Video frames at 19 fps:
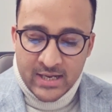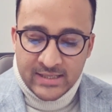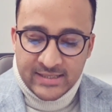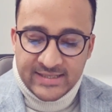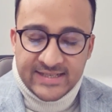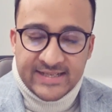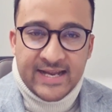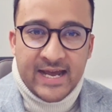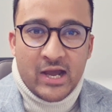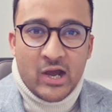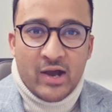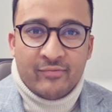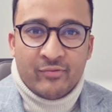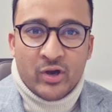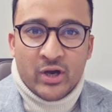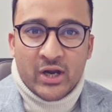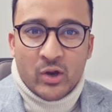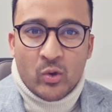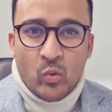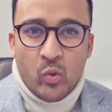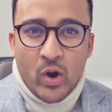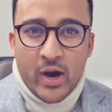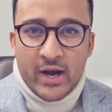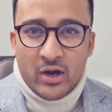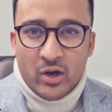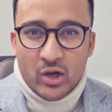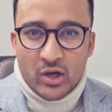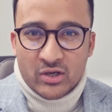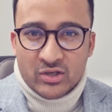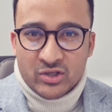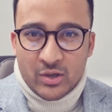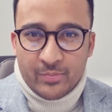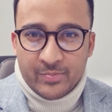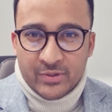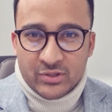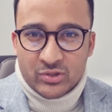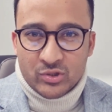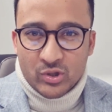Today I've got quite a lot of
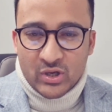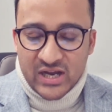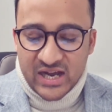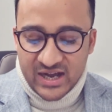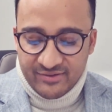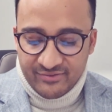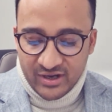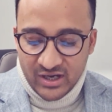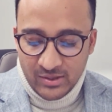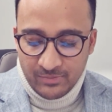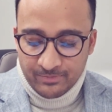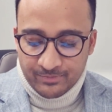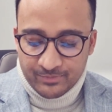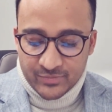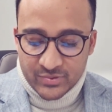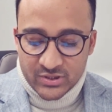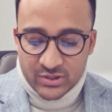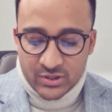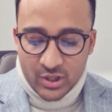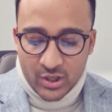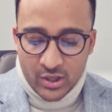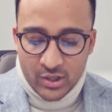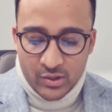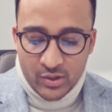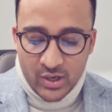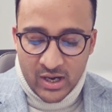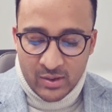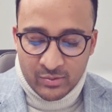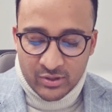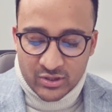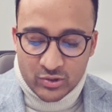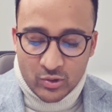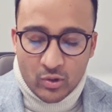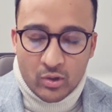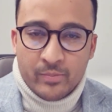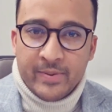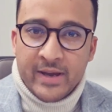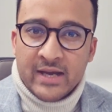topics to cover. So I want to
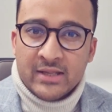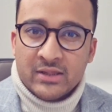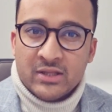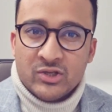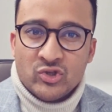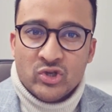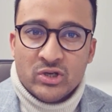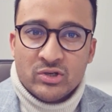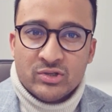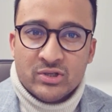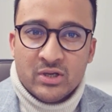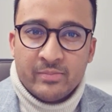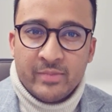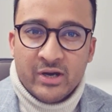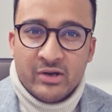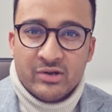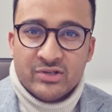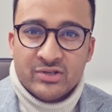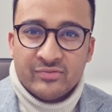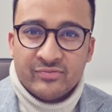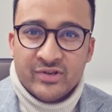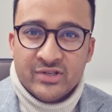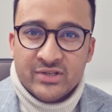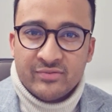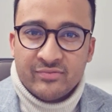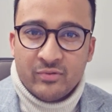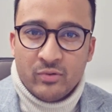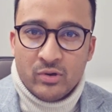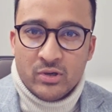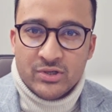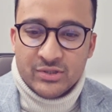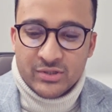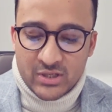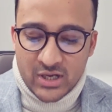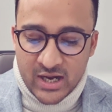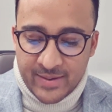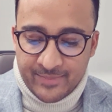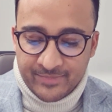talk about the General Skill Migration Visa, of
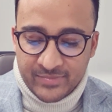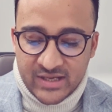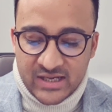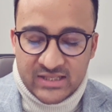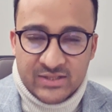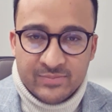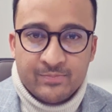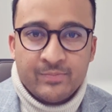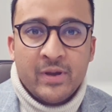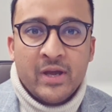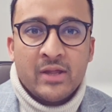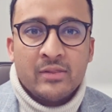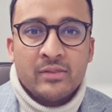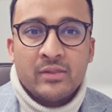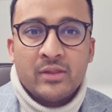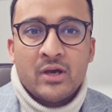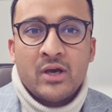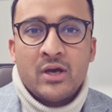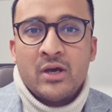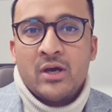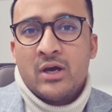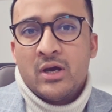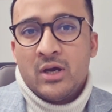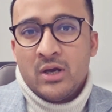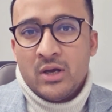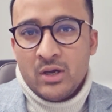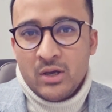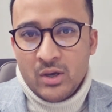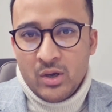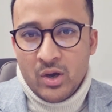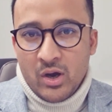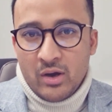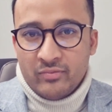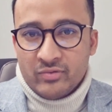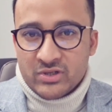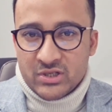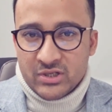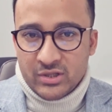course. That's been
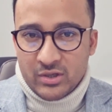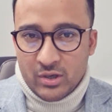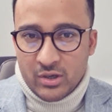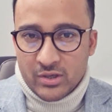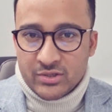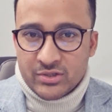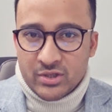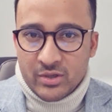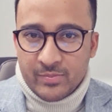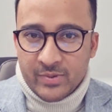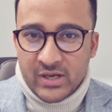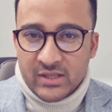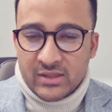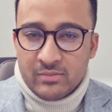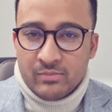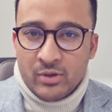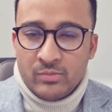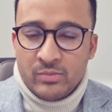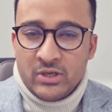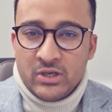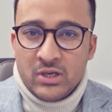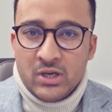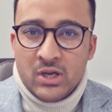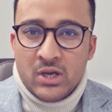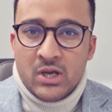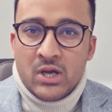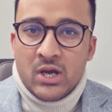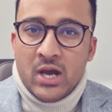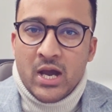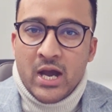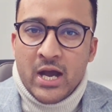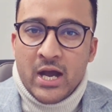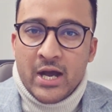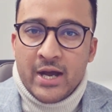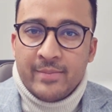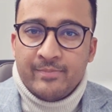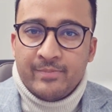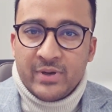obviously the hottest topic at the moment.
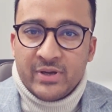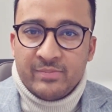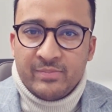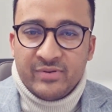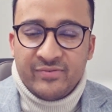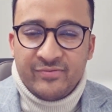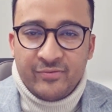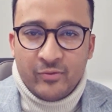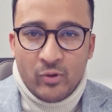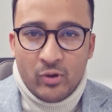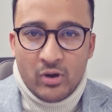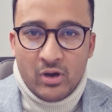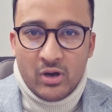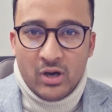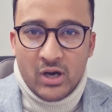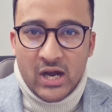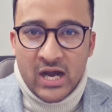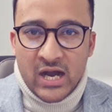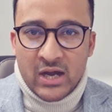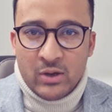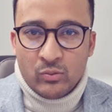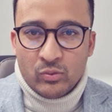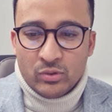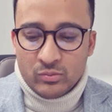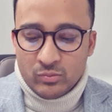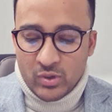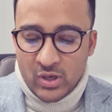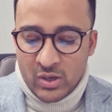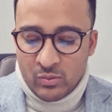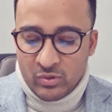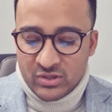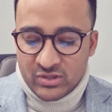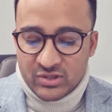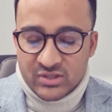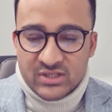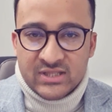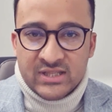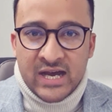But before I want
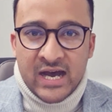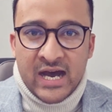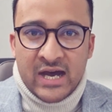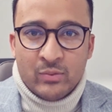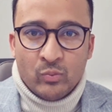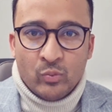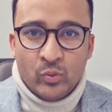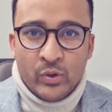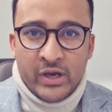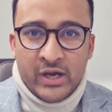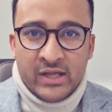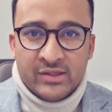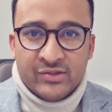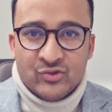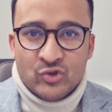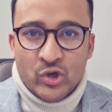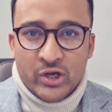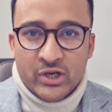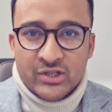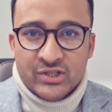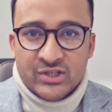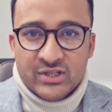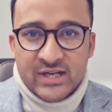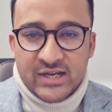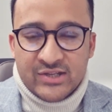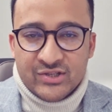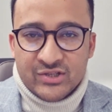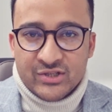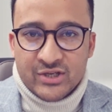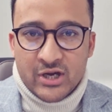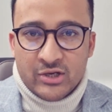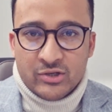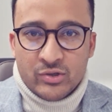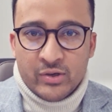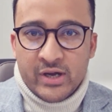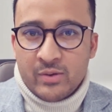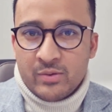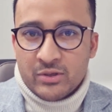to start with certain states and
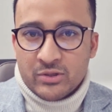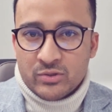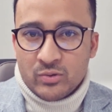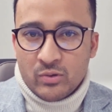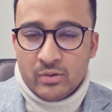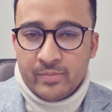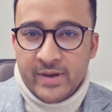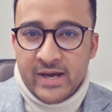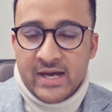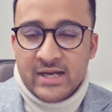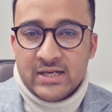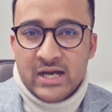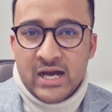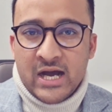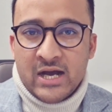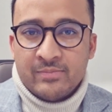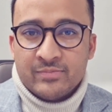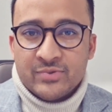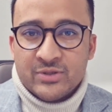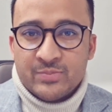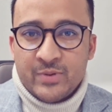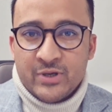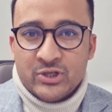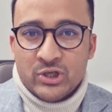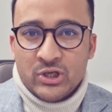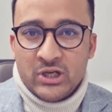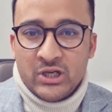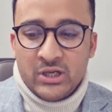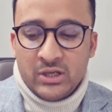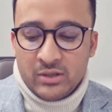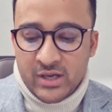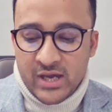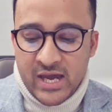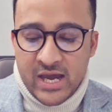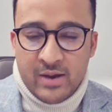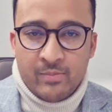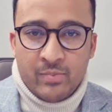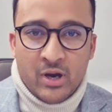territory I want to talk about, especially
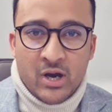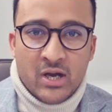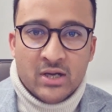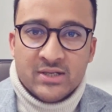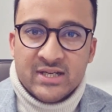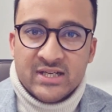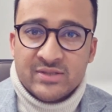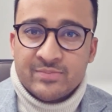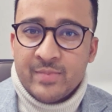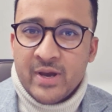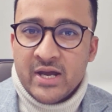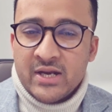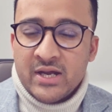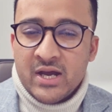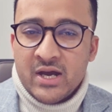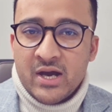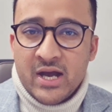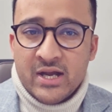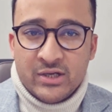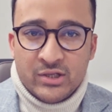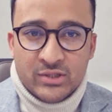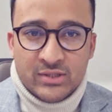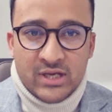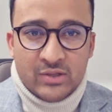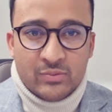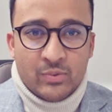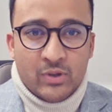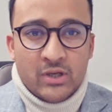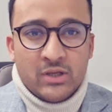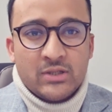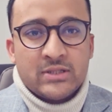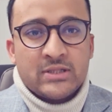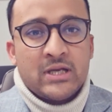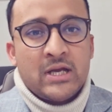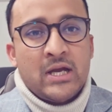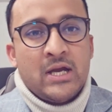Canberra, Tasmania and New South Wales.